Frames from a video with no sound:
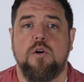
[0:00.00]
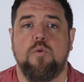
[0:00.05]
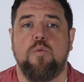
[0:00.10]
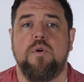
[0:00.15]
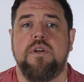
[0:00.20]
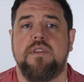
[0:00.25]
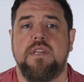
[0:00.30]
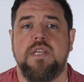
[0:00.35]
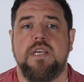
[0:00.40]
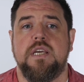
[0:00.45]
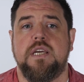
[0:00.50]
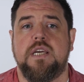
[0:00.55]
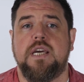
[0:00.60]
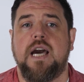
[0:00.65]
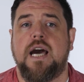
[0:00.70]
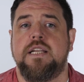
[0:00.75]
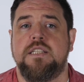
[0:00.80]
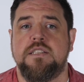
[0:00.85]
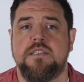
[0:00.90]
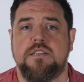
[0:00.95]
With the
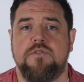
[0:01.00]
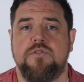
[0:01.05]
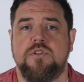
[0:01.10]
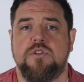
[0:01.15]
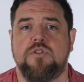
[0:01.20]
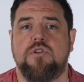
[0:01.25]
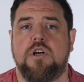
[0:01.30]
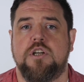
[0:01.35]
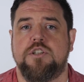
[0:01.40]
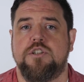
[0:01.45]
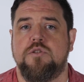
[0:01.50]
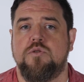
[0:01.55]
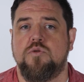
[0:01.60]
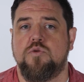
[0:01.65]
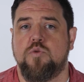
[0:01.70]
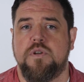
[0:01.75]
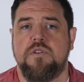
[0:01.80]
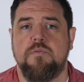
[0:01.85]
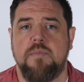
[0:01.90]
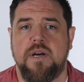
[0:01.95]
guidance of
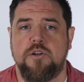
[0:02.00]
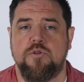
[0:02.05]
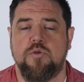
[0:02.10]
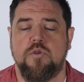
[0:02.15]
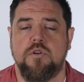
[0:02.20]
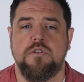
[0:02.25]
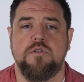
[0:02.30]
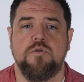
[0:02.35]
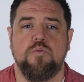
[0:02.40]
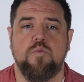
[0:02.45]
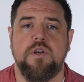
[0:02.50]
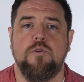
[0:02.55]
instructions, with mentors,